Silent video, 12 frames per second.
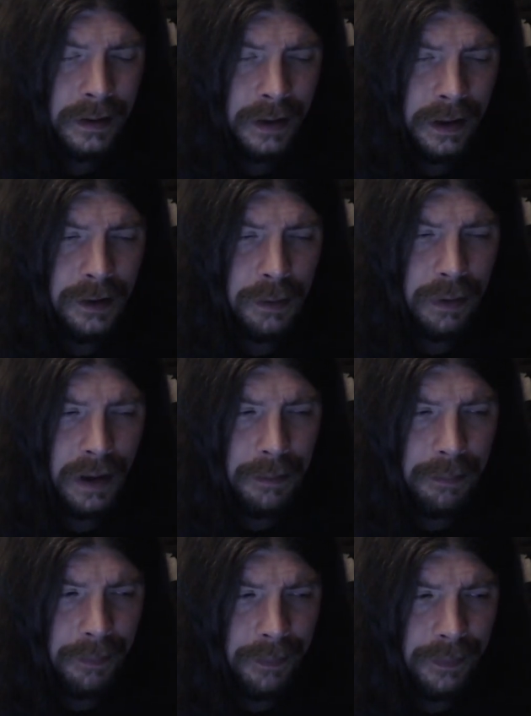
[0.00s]
Here's the
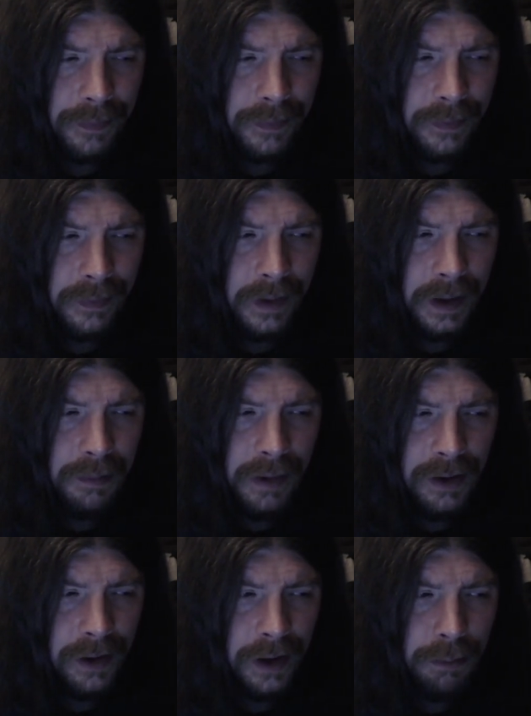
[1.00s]
problem. It
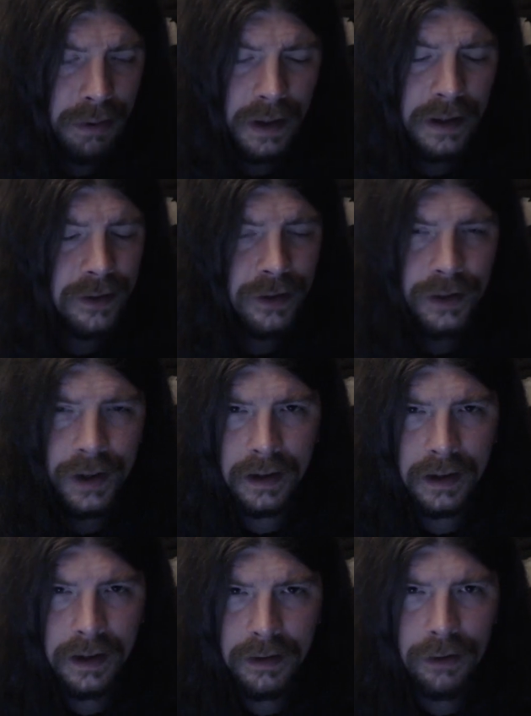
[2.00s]
made your hair brittle as shit.
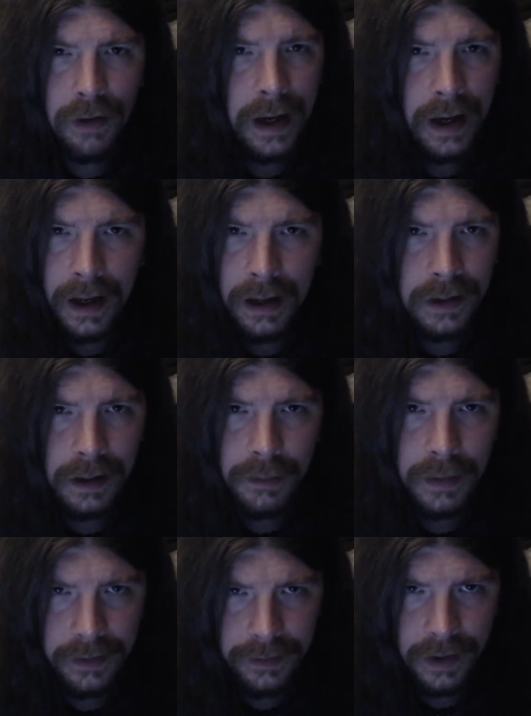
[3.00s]
It dried it out like a
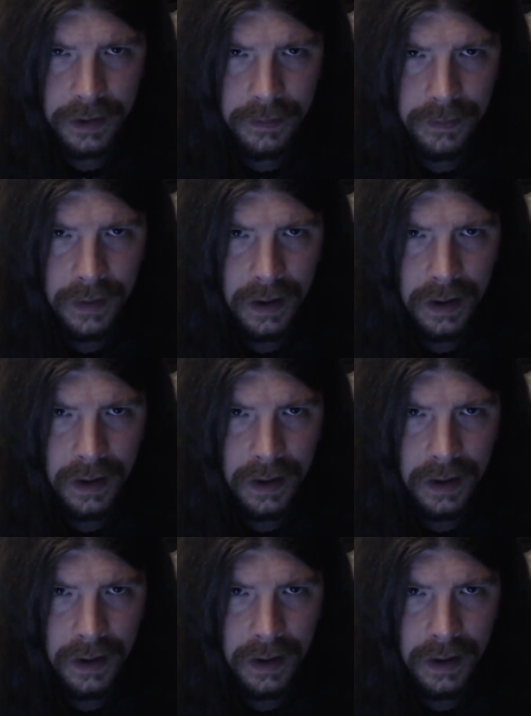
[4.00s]
motherfucker.